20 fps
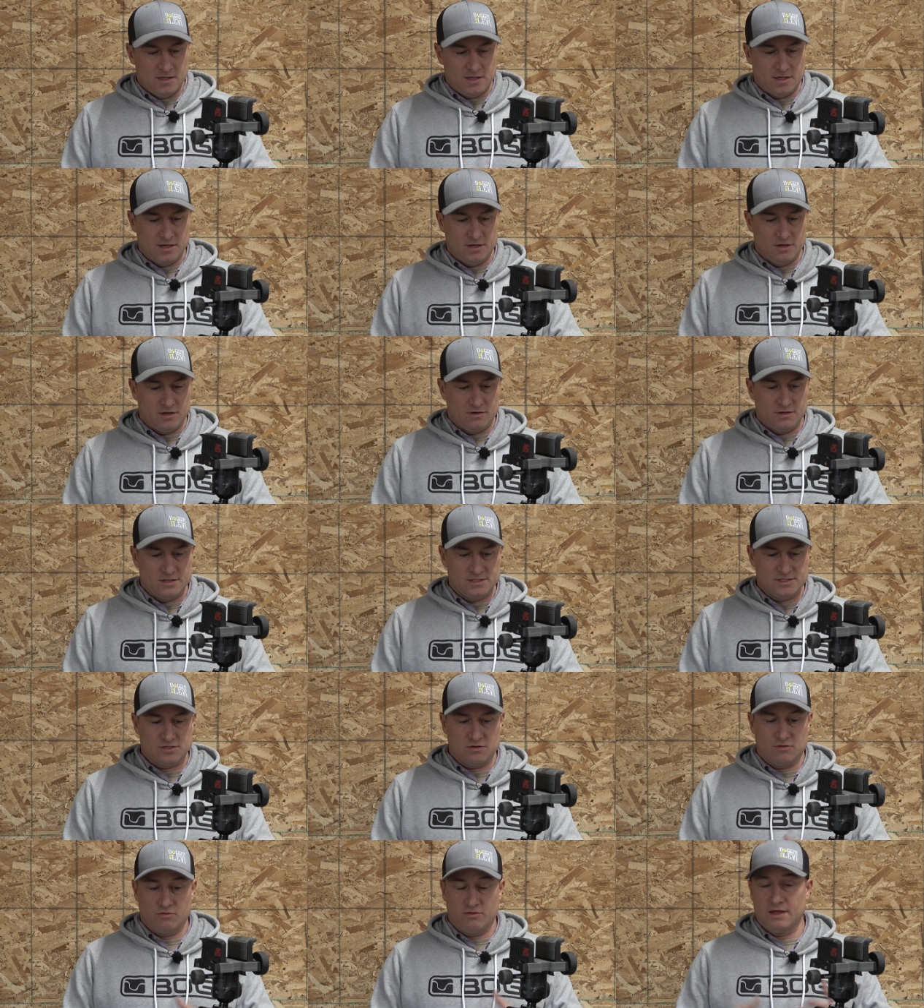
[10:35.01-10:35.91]
you know. And
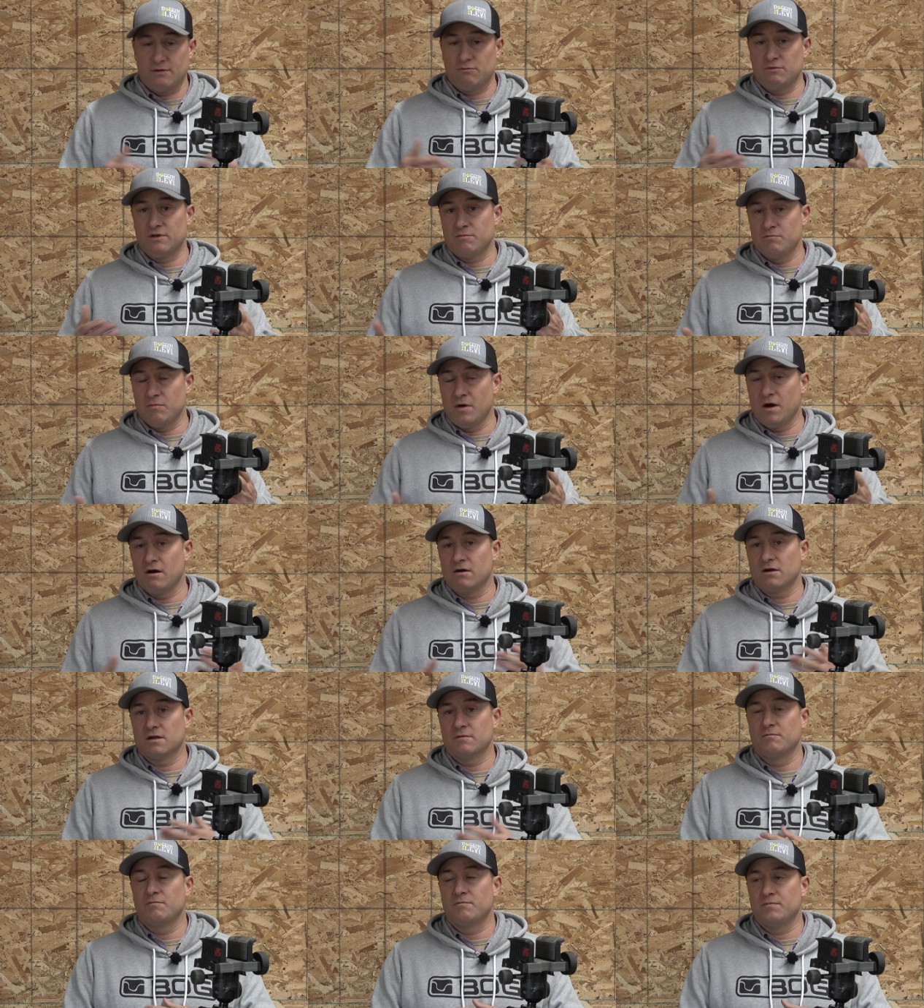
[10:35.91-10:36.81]
so then with
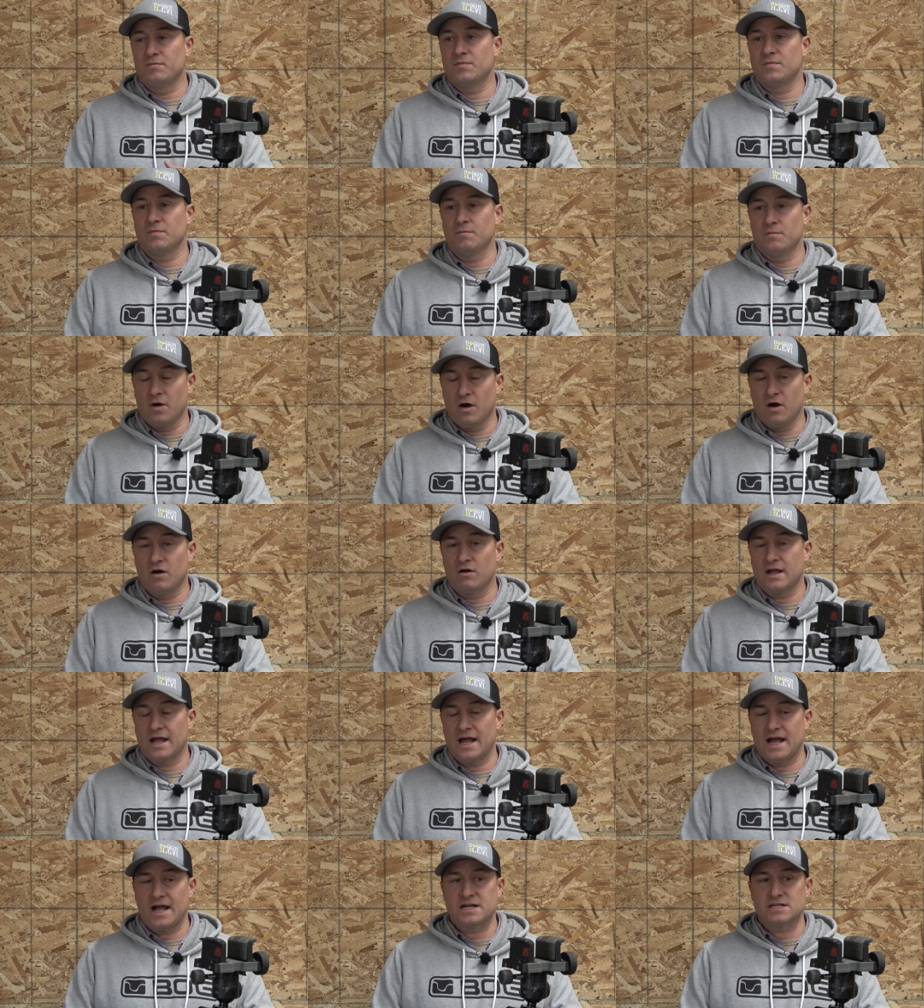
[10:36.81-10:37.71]

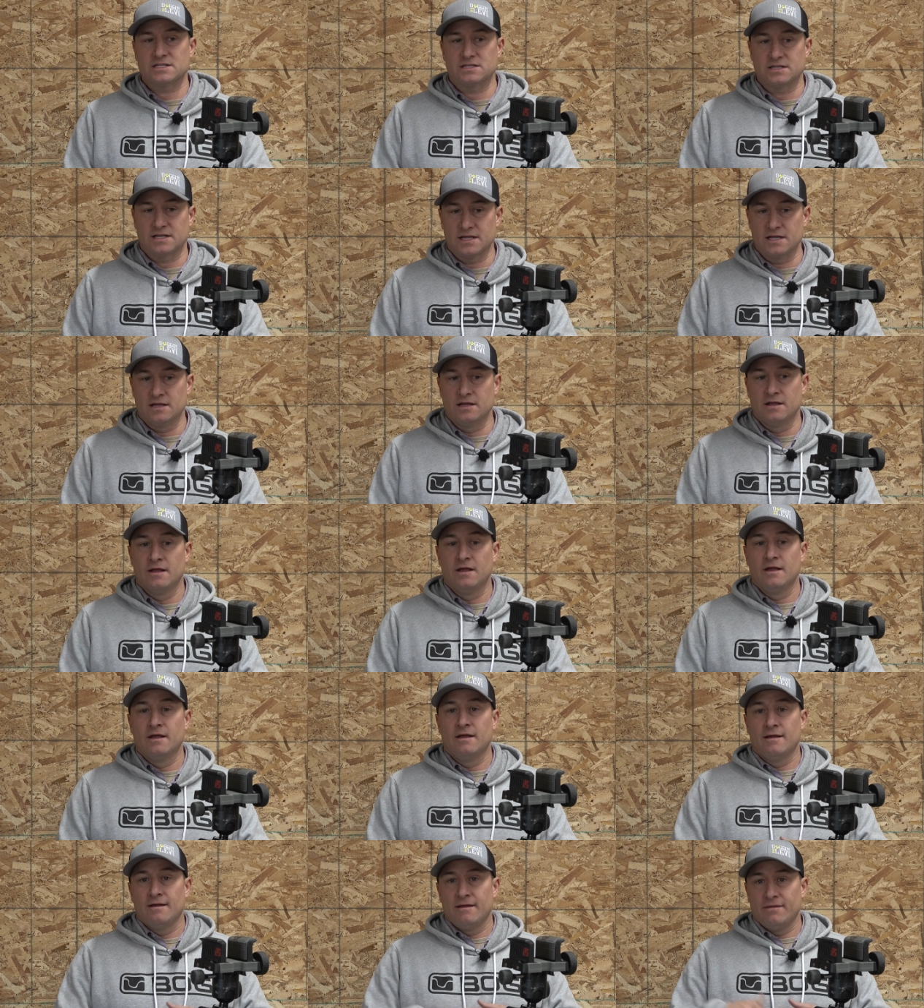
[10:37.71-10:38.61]
BOG actually,
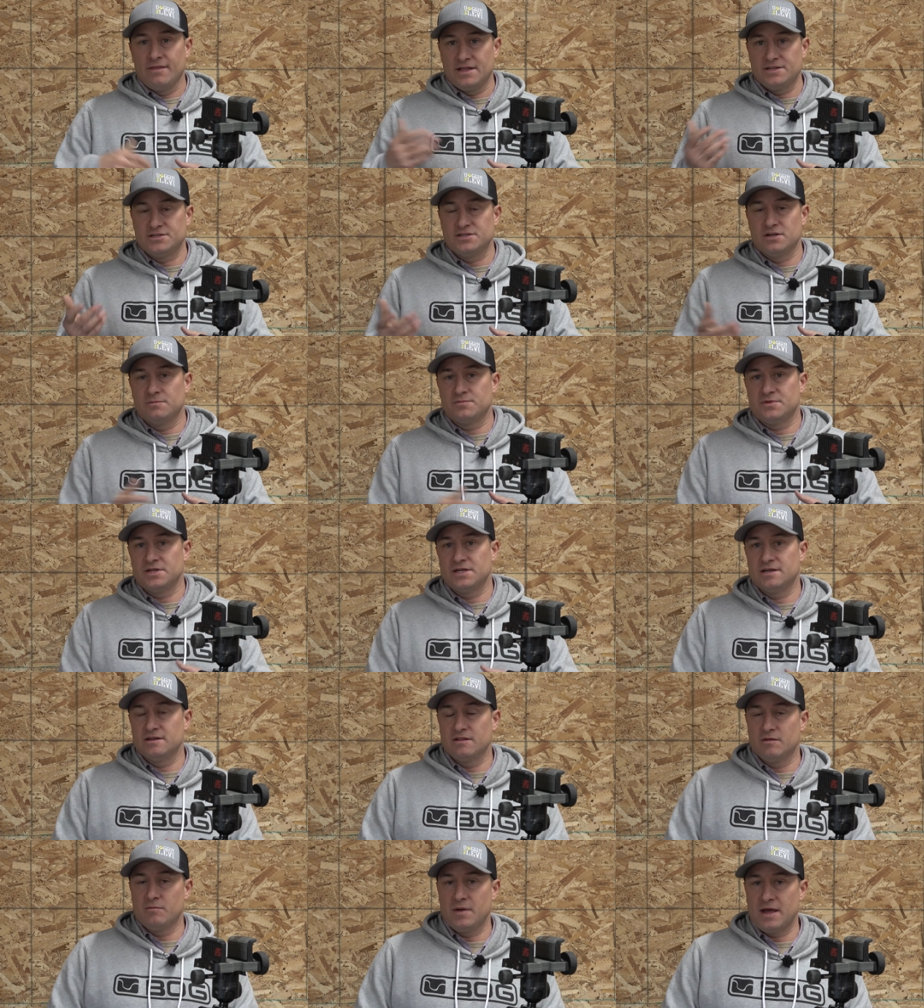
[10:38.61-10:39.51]
they jumped
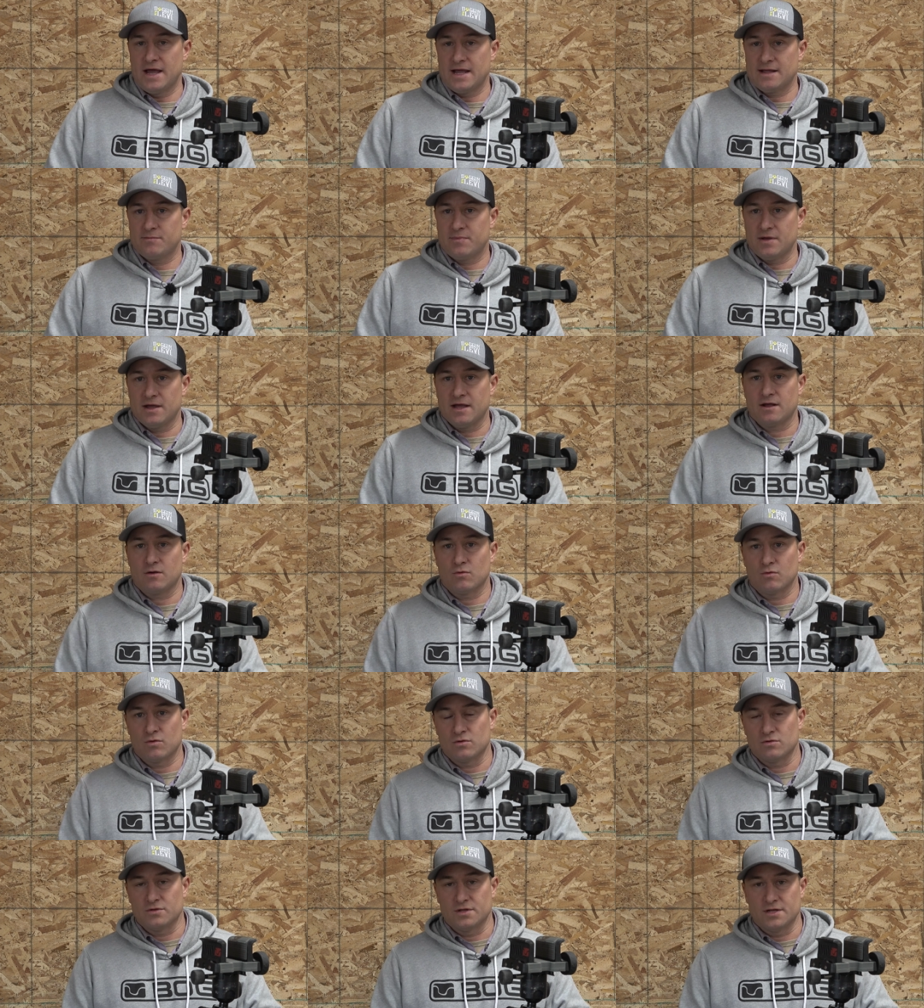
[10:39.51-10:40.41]
into the backpack
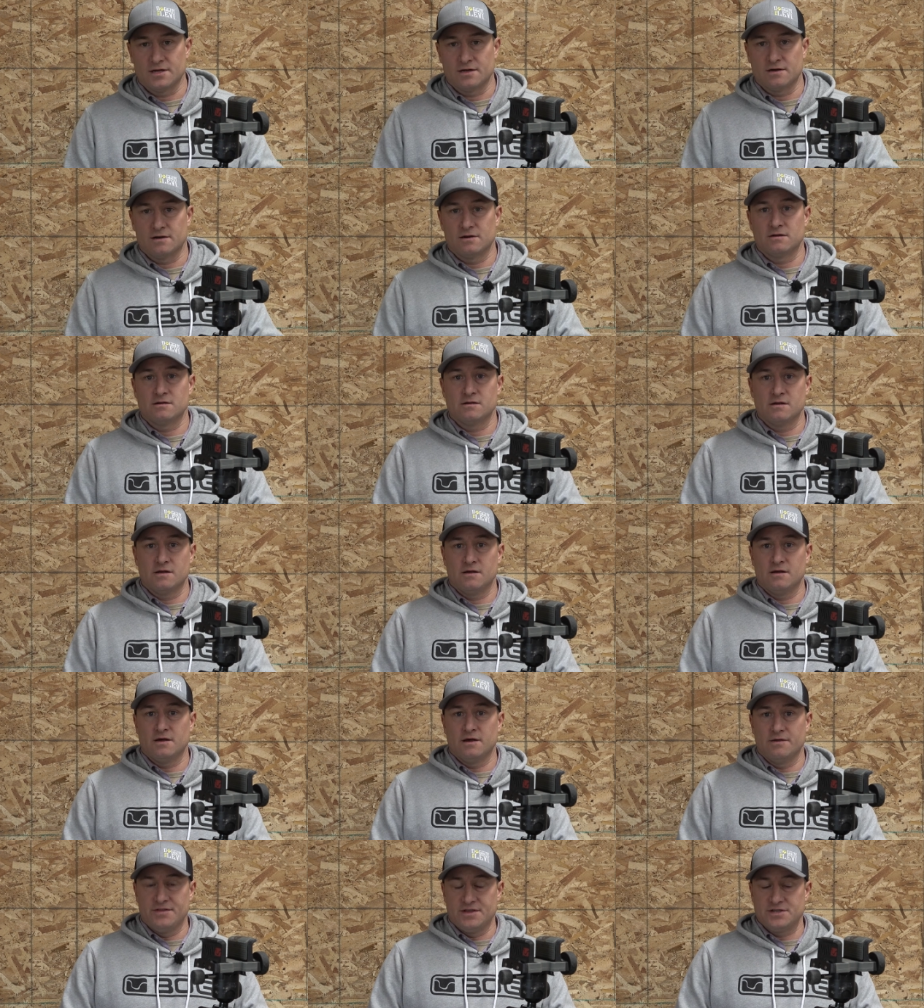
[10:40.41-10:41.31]
world here
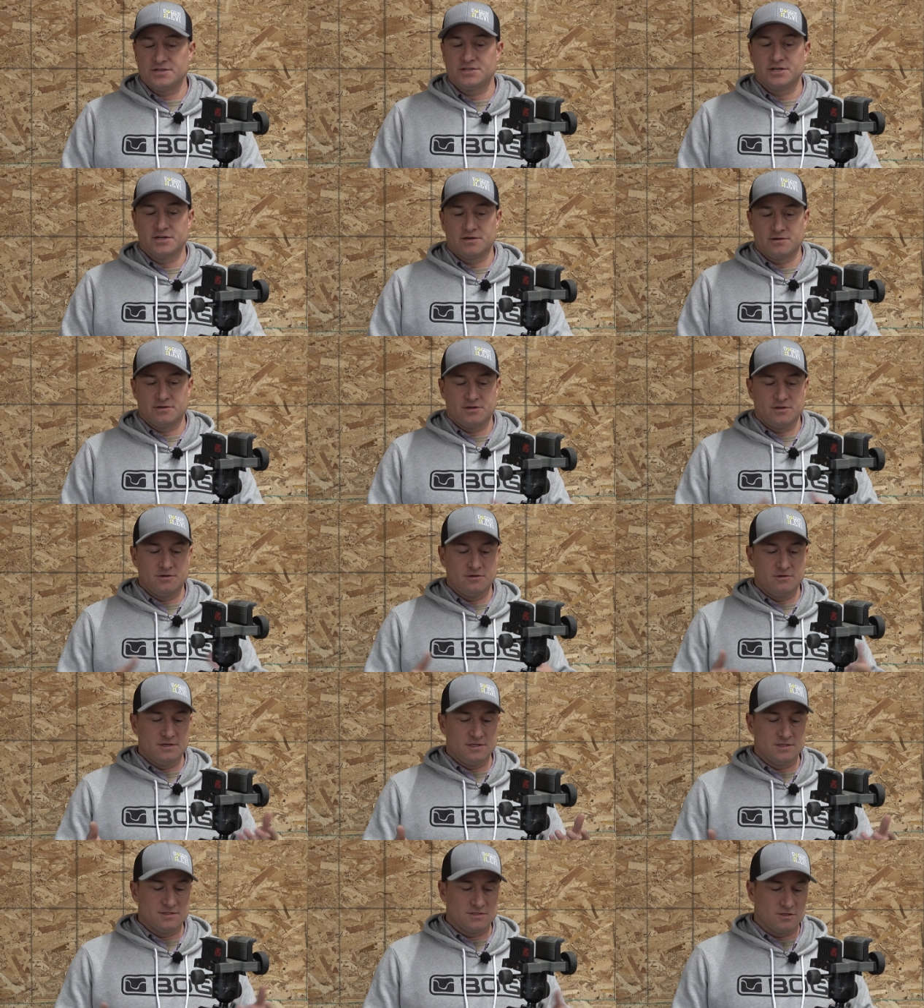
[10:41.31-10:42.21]
this year
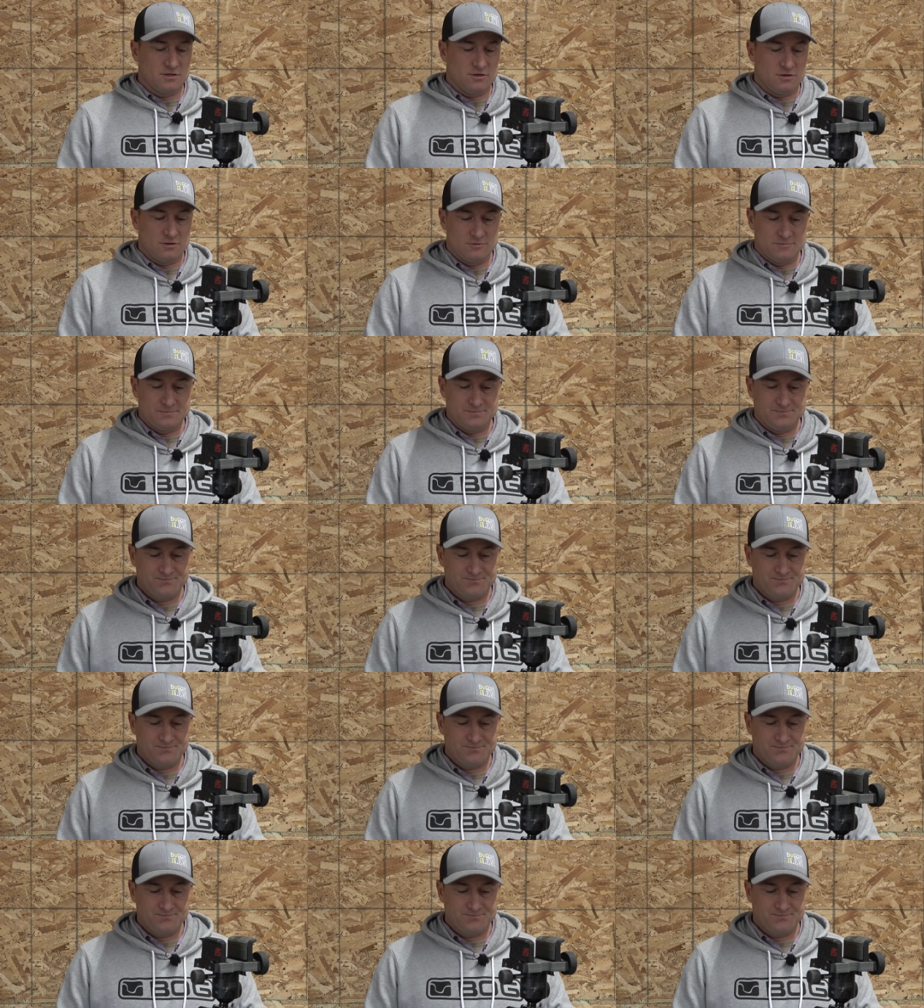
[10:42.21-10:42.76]
too. And so